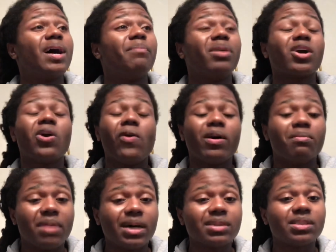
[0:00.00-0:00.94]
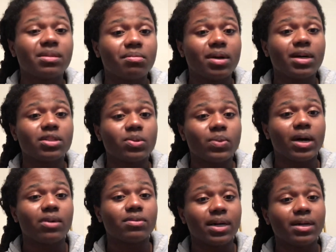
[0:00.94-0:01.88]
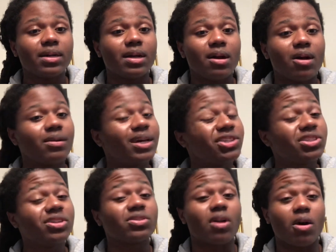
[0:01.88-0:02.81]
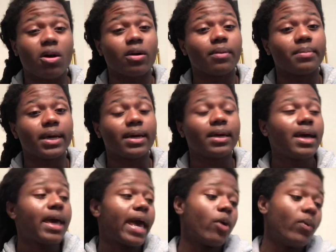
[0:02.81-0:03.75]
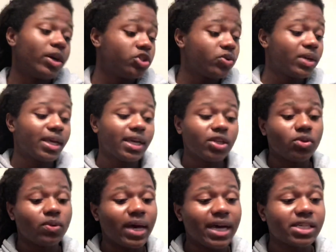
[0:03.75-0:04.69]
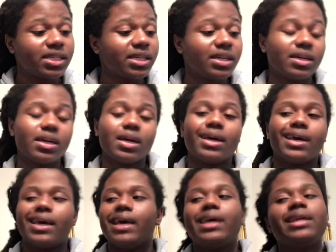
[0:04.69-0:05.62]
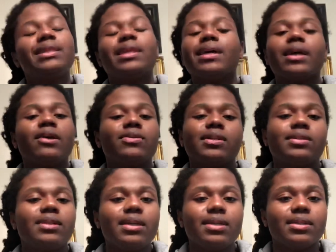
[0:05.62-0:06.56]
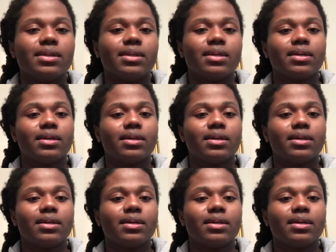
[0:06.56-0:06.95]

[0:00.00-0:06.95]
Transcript: But going months and months without nothing at all, that shit is hard, man. And once you can get through that shit, anything else is easy.